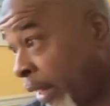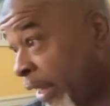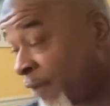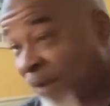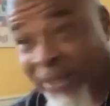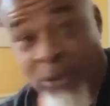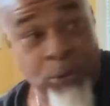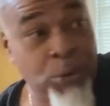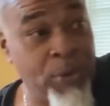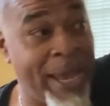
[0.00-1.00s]
If I
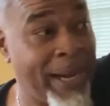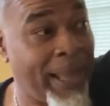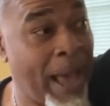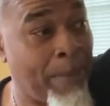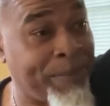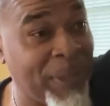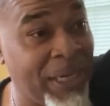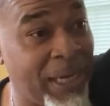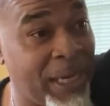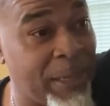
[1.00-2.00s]
don't do that, I
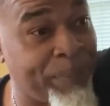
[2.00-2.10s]
pee in a